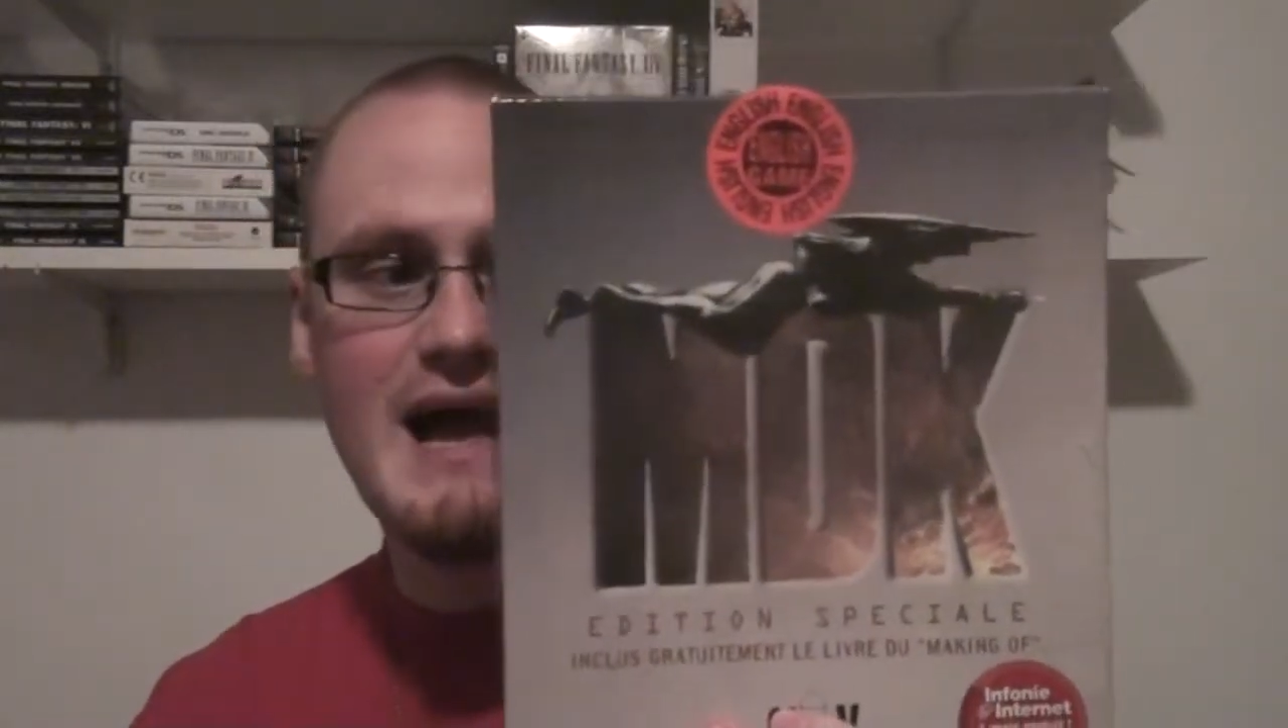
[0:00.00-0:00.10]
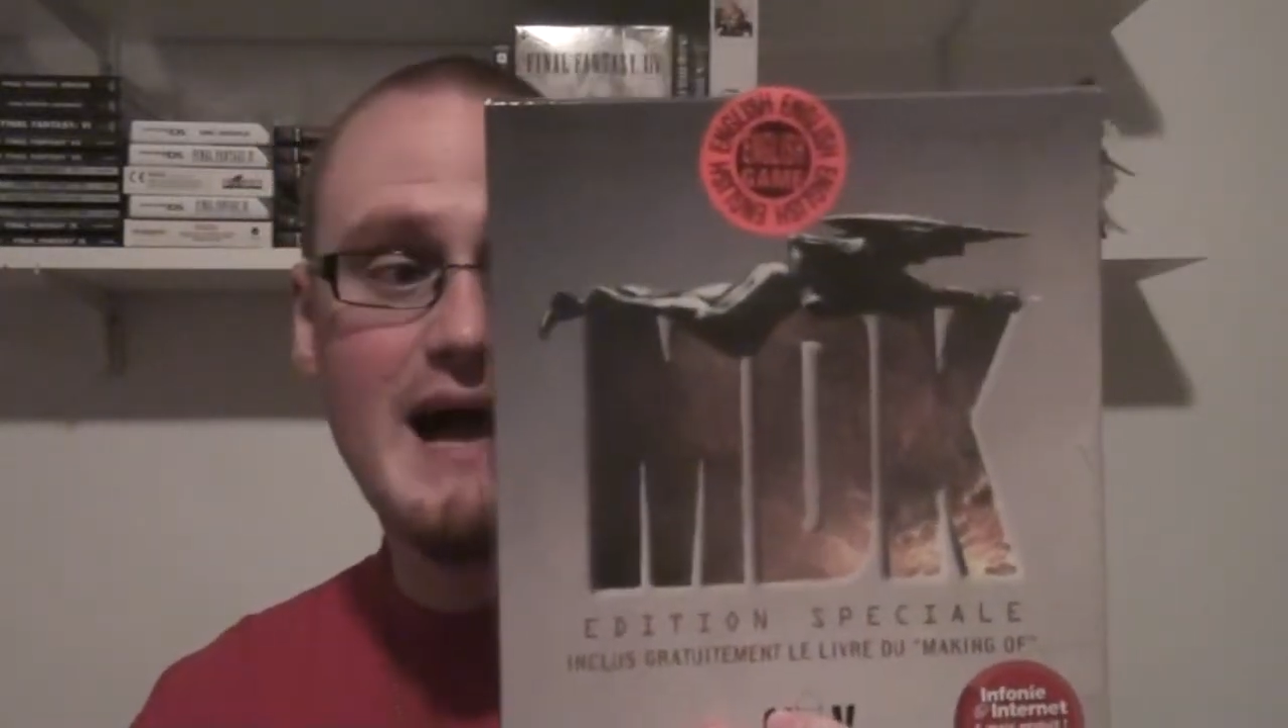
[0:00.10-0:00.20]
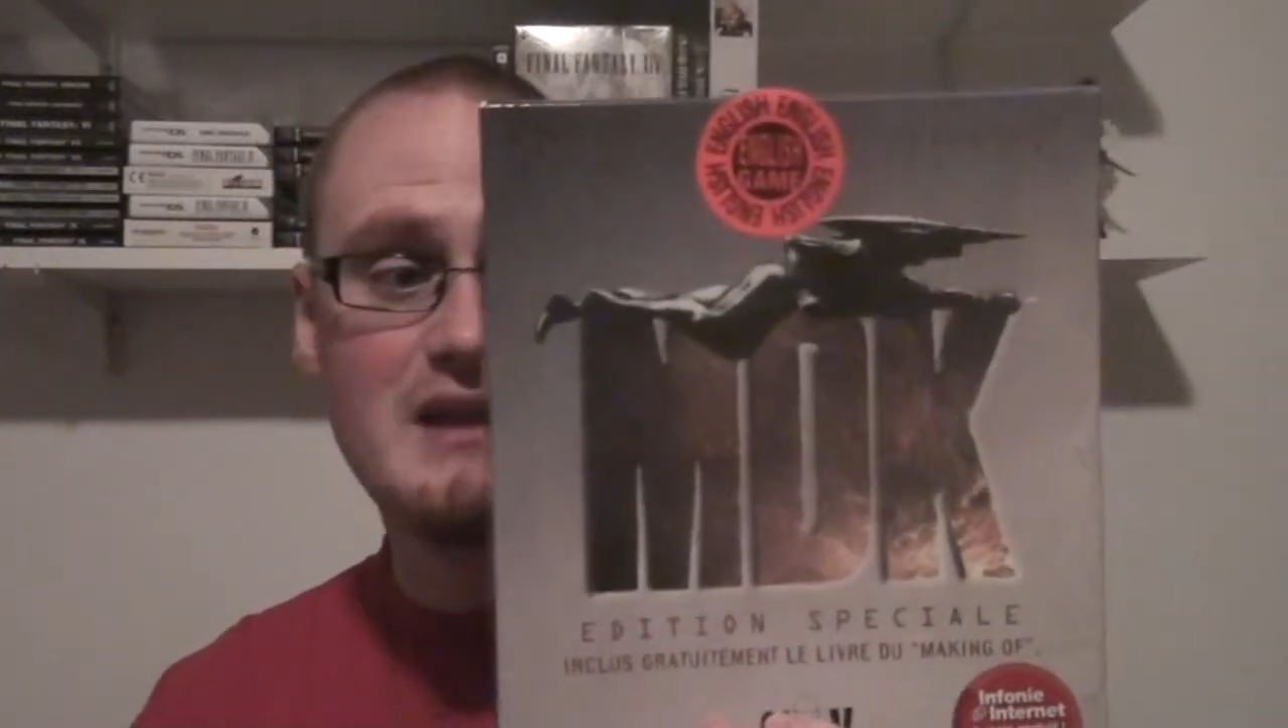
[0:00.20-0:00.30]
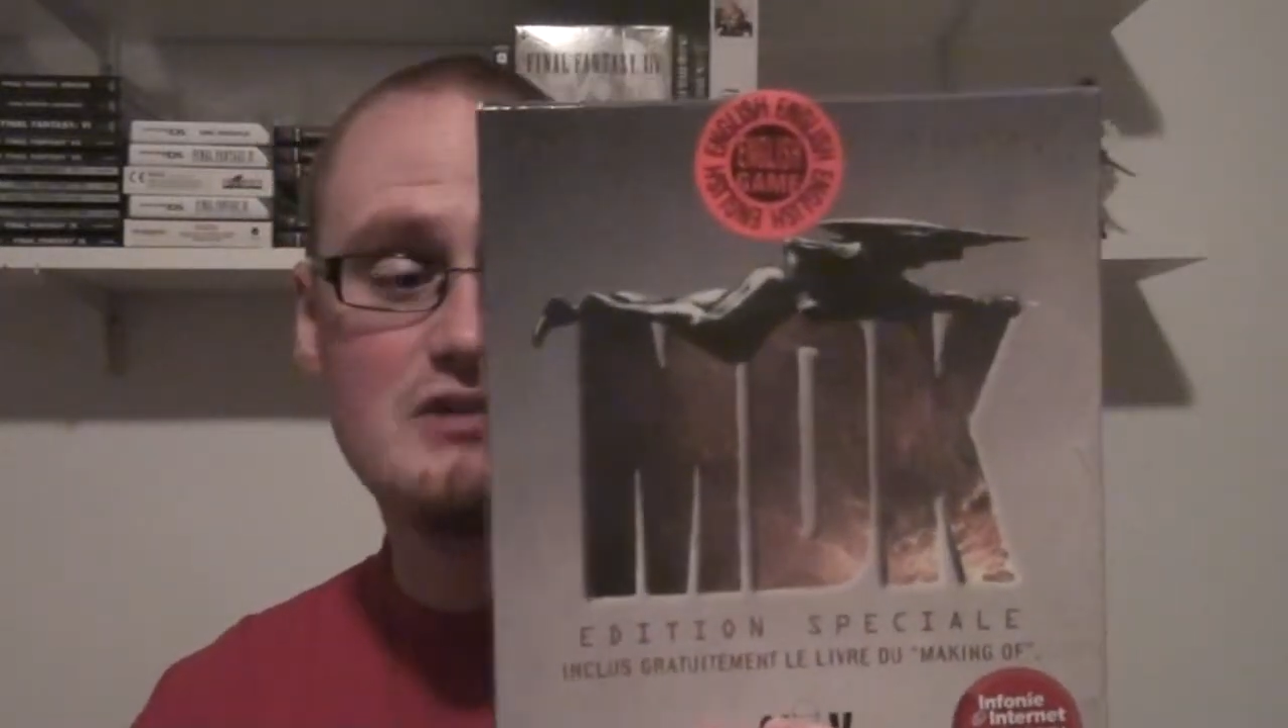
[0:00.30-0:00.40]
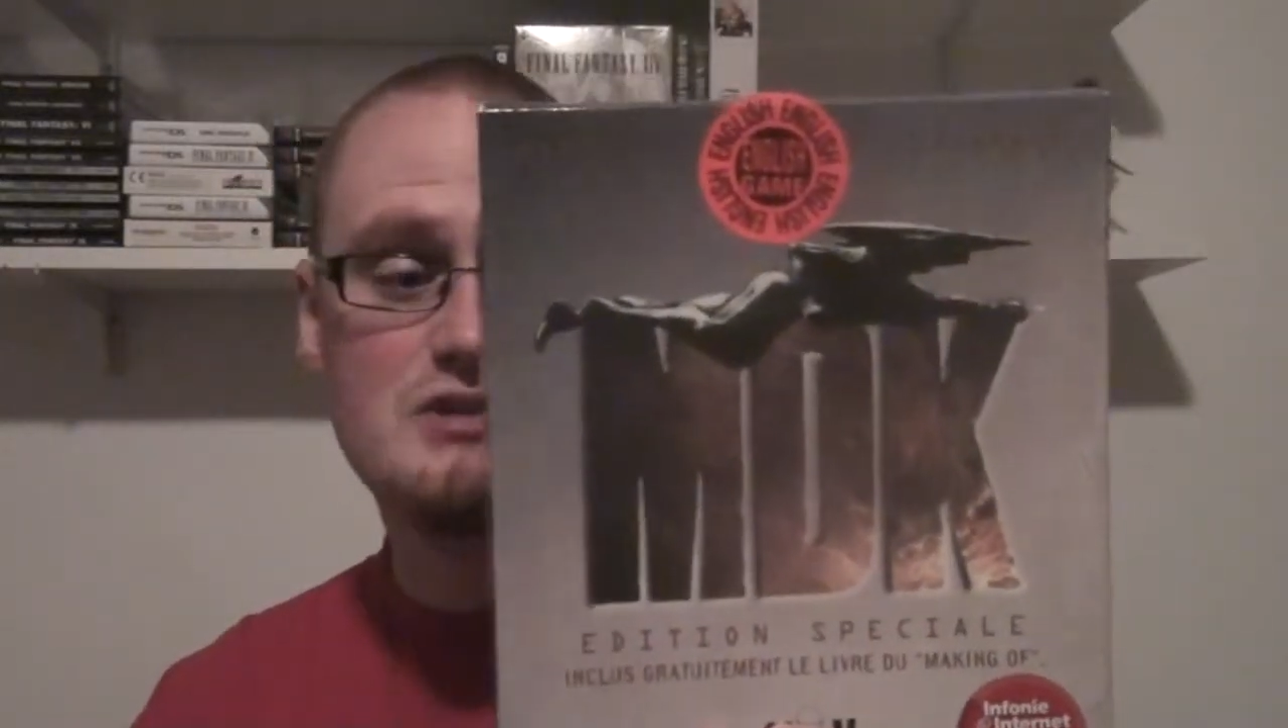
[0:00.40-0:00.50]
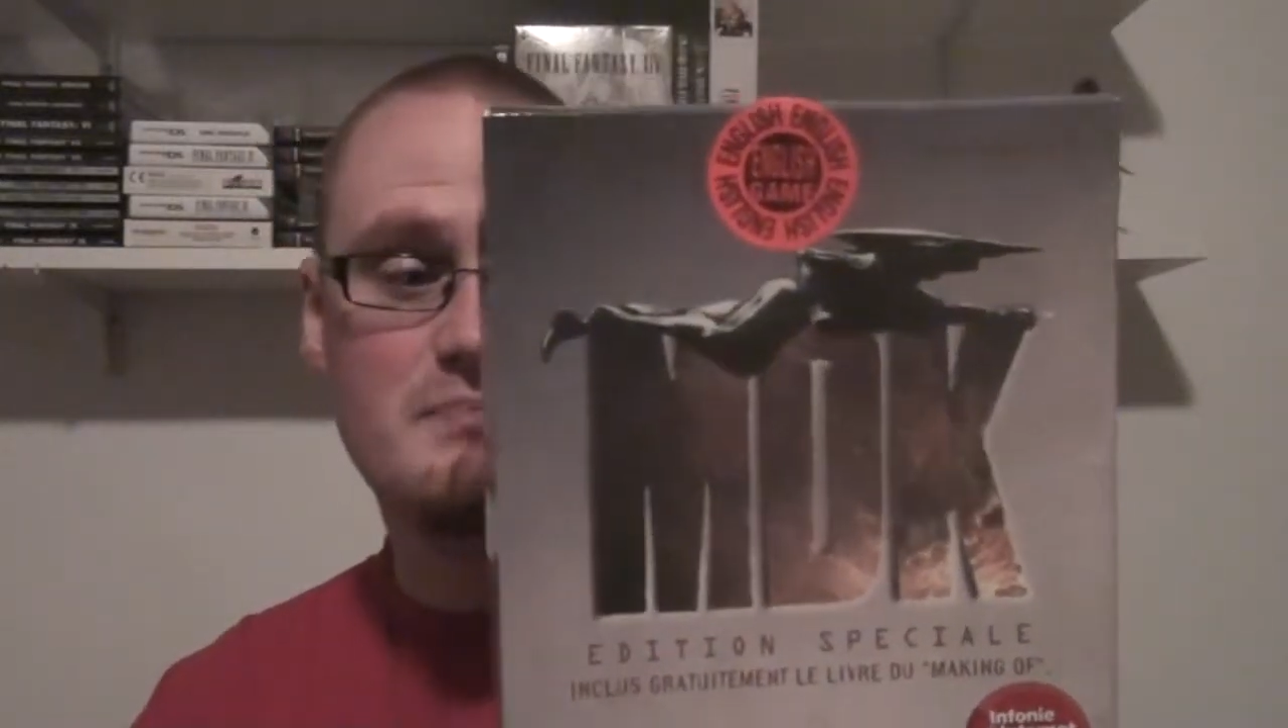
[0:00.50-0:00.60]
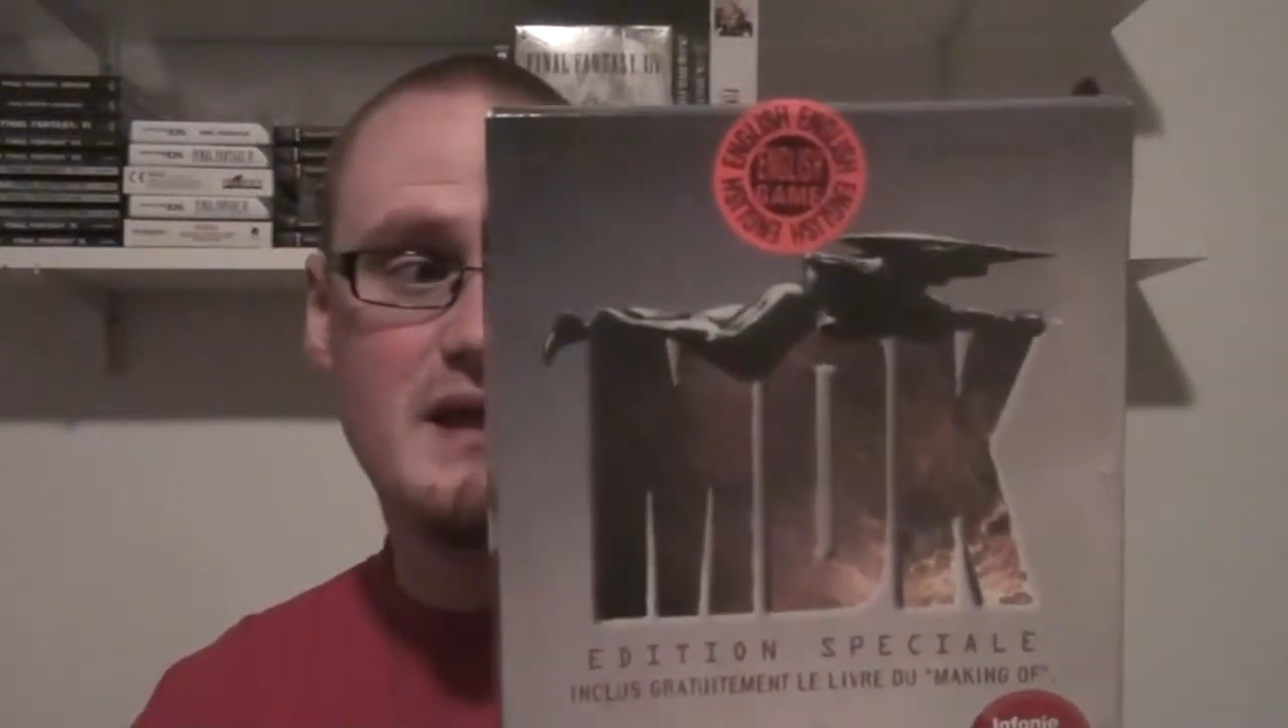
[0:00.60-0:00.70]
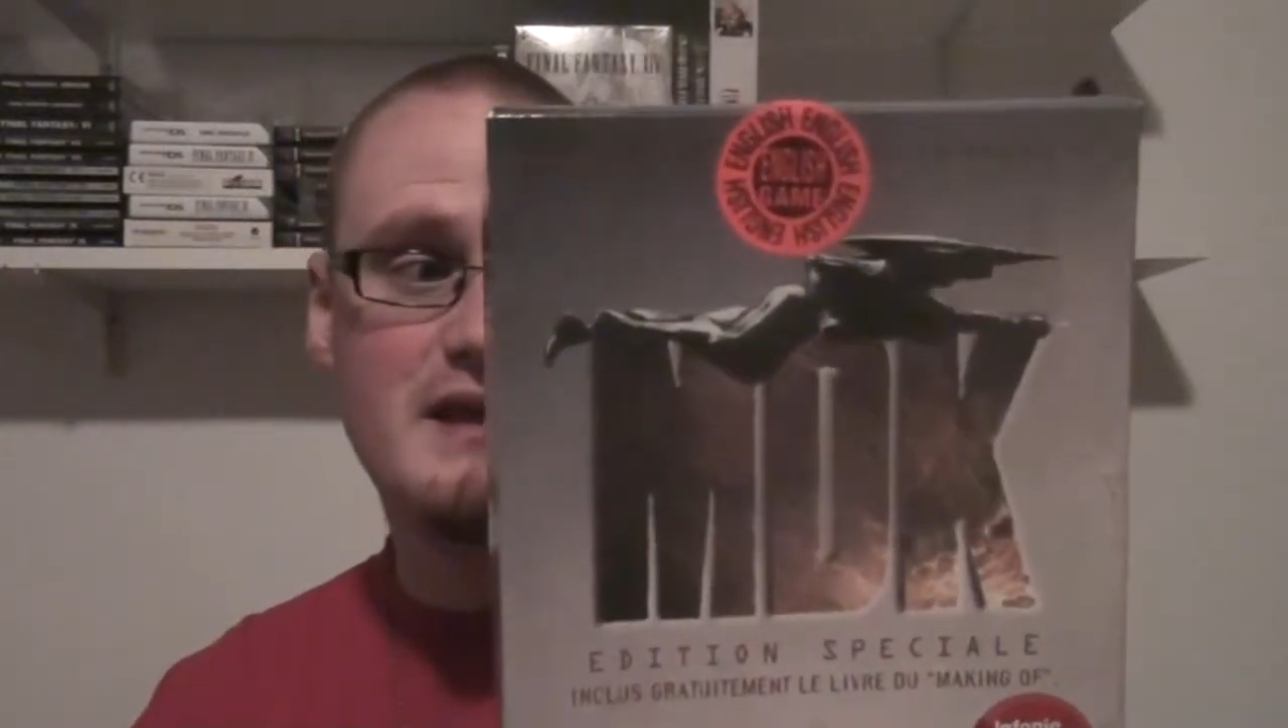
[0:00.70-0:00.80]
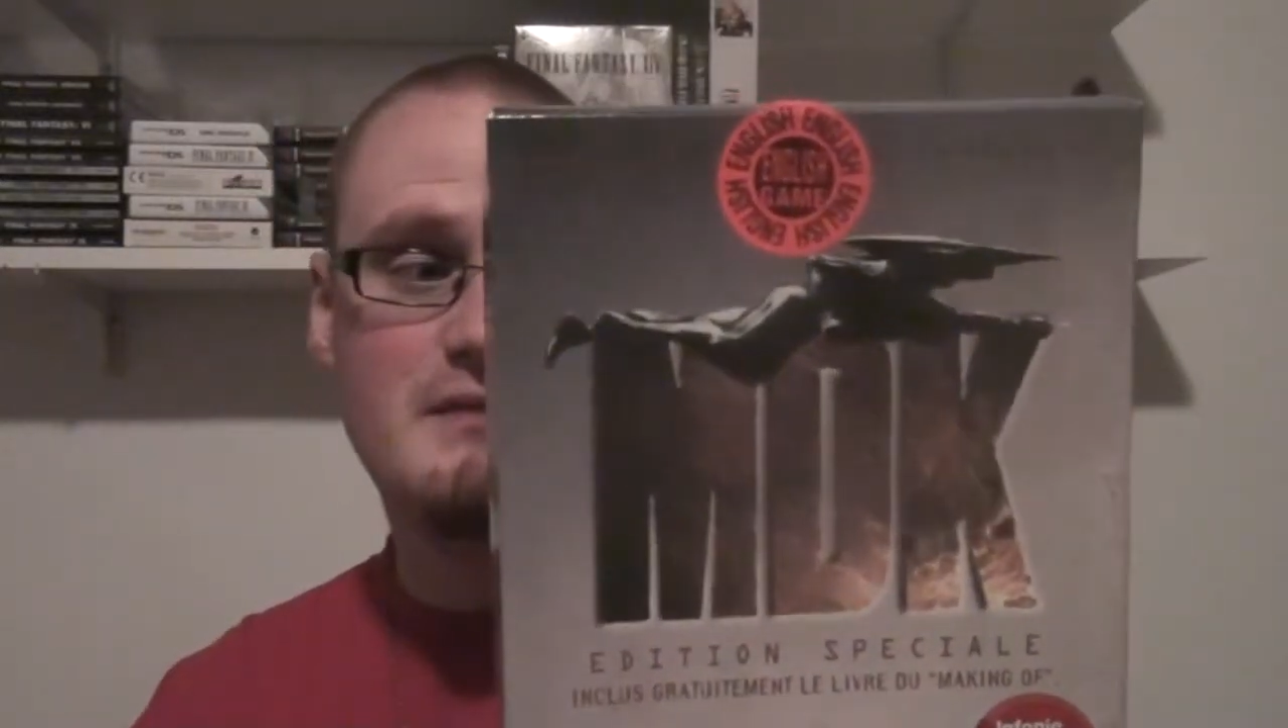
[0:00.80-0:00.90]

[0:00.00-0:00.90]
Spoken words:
I used to play the